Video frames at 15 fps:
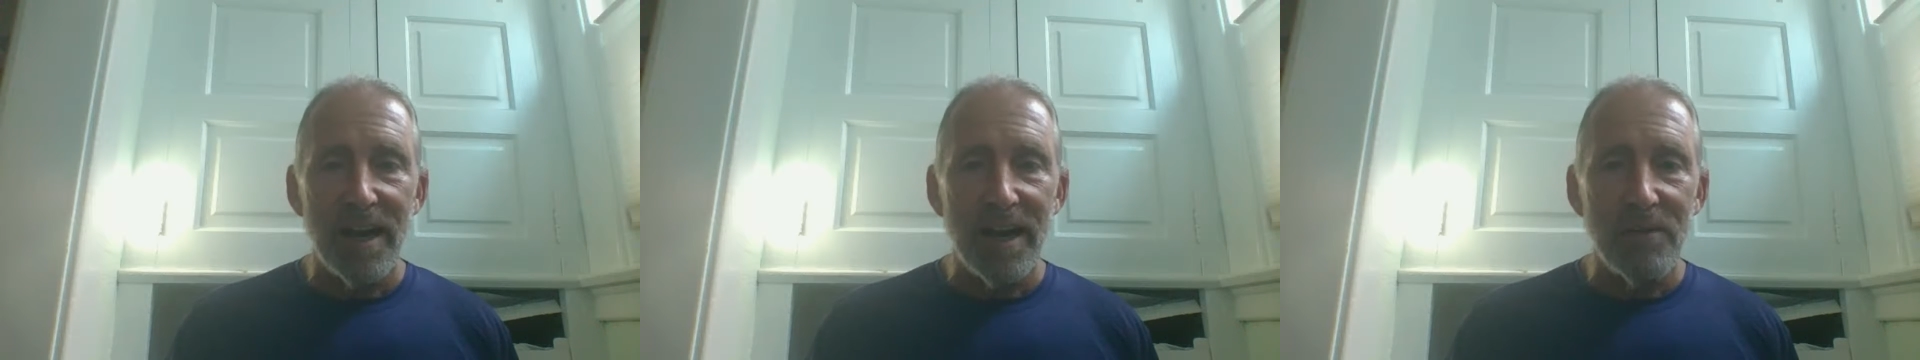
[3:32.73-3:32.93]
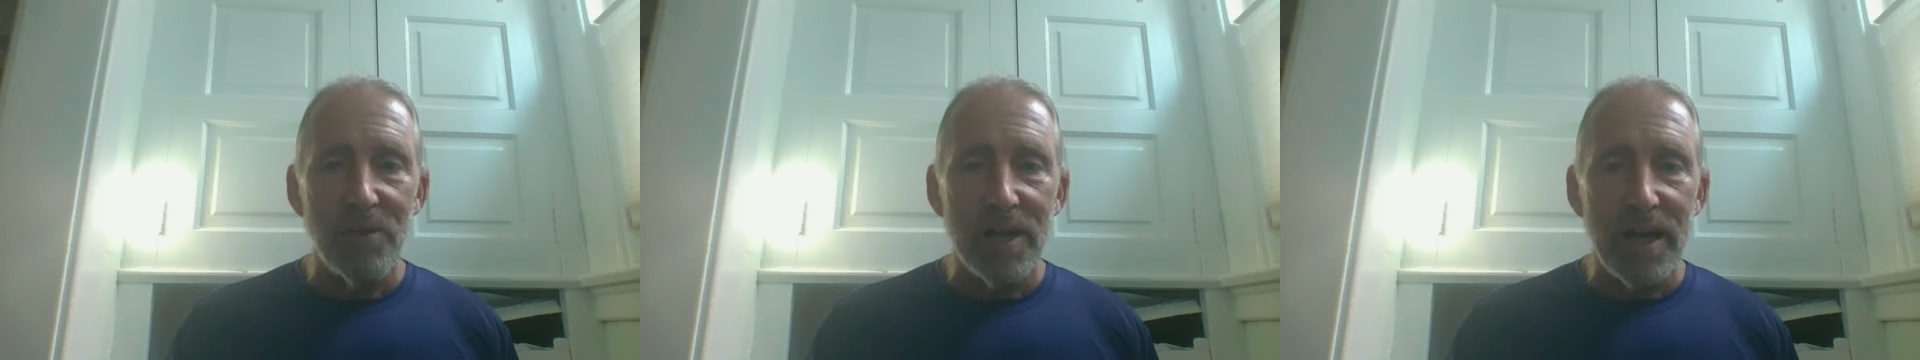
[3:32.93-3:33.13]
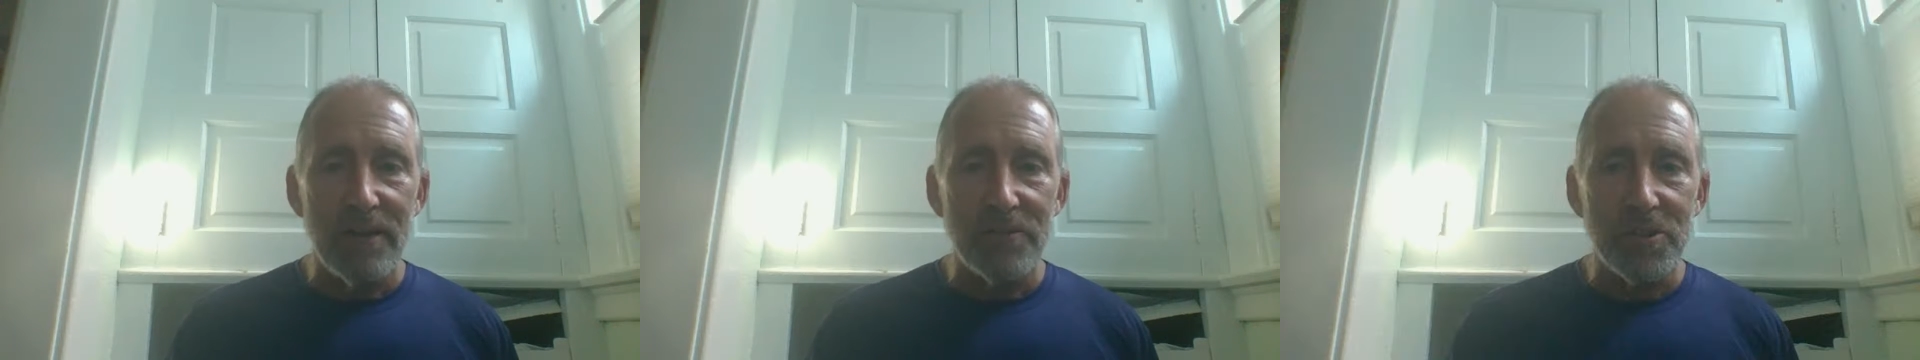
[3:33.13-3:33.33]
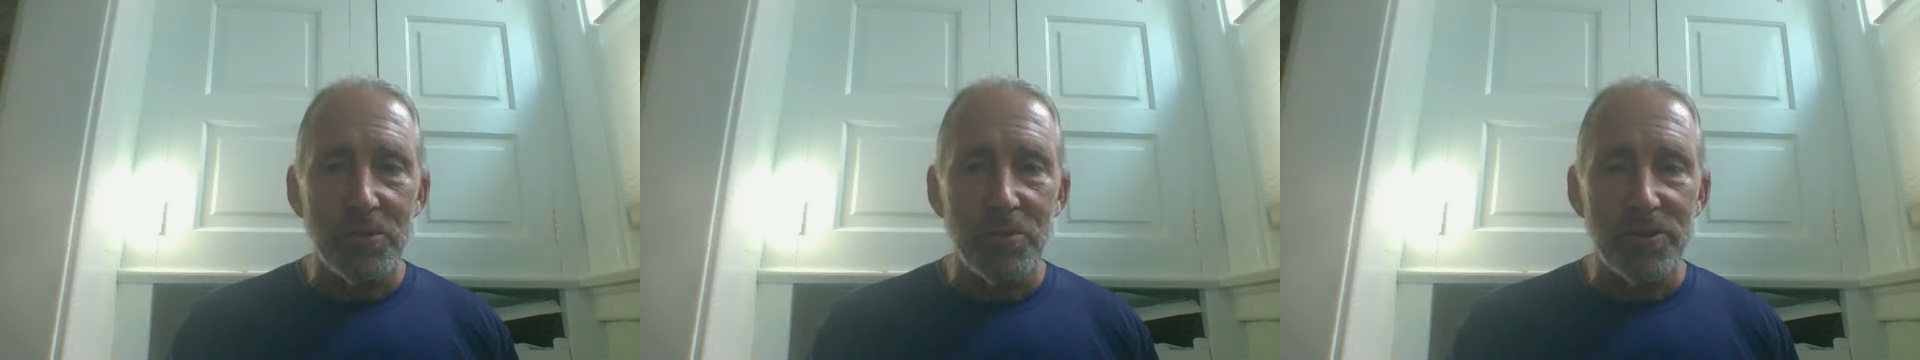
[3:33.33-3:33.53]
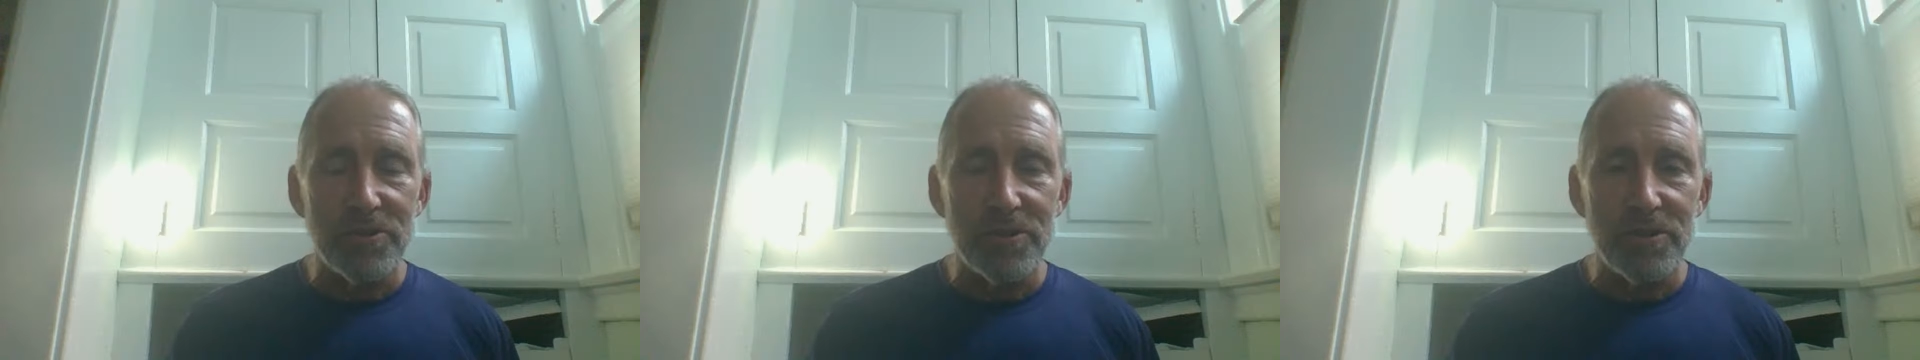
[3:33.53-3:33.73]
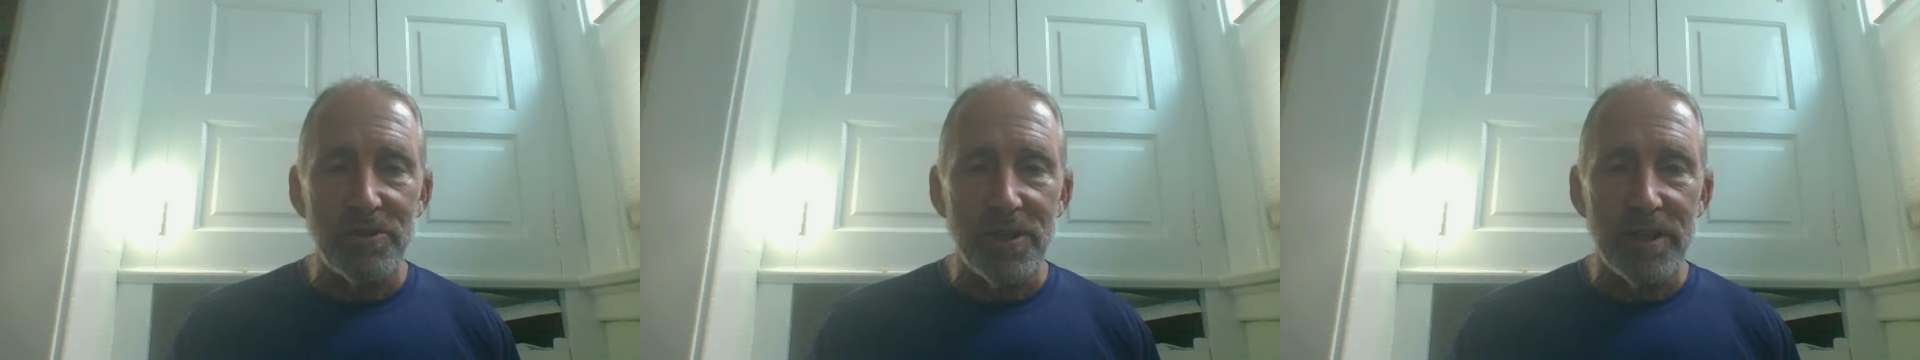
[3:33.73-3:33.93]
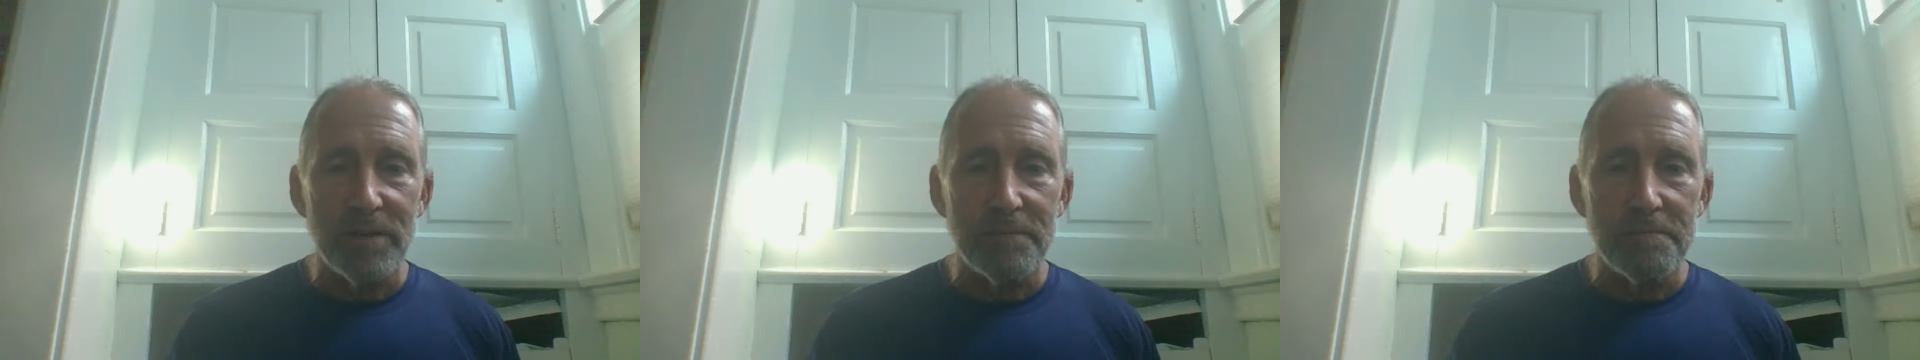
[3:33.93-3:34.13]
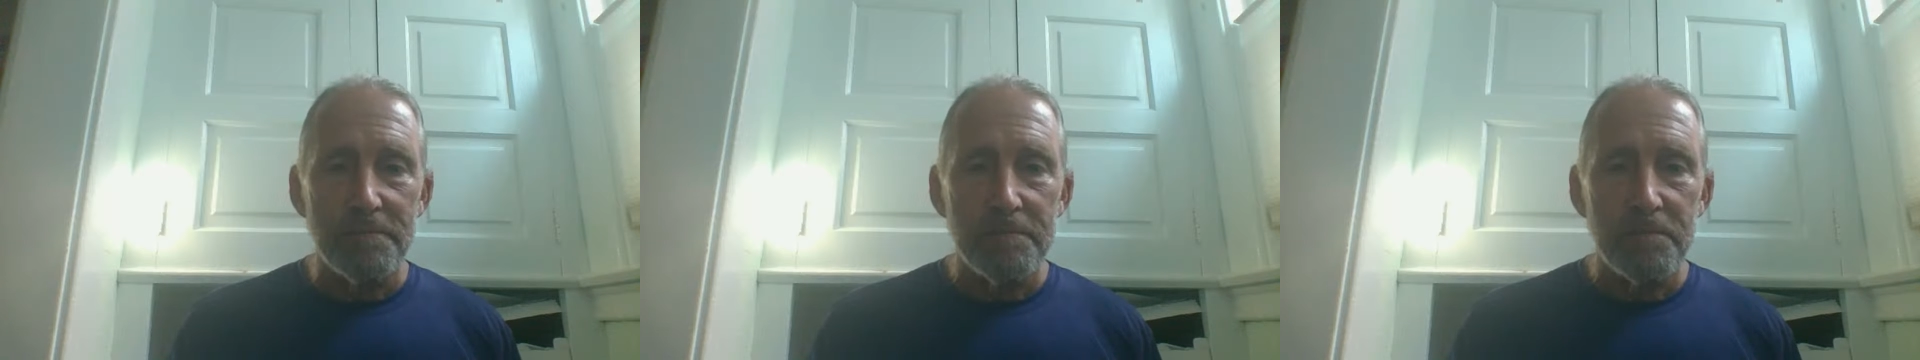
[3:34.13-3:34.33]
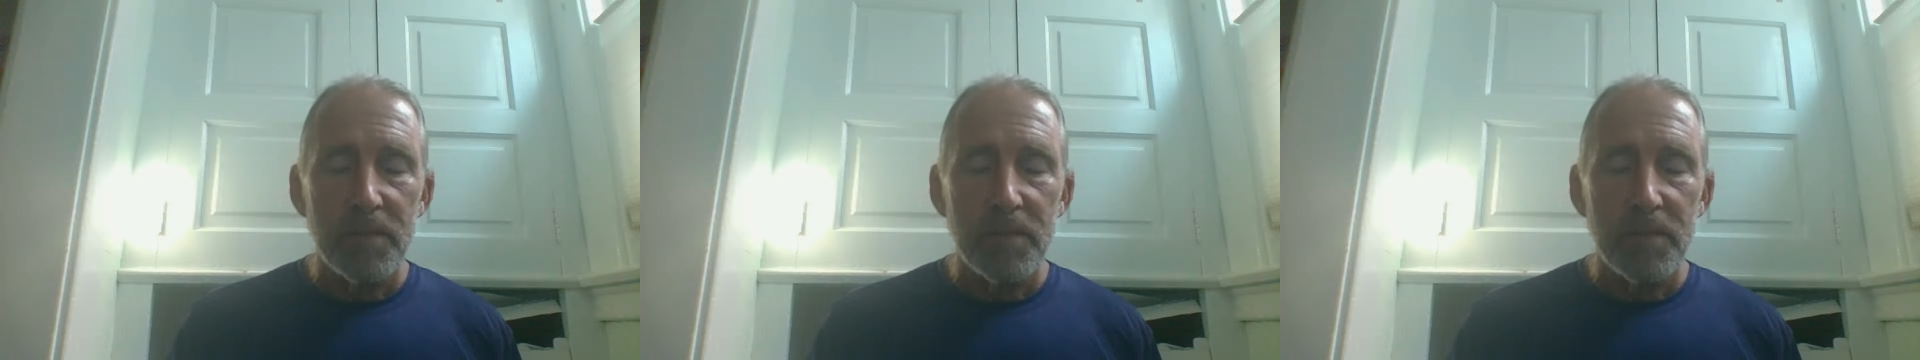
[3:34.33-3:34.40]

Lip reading: I will have some once in a while.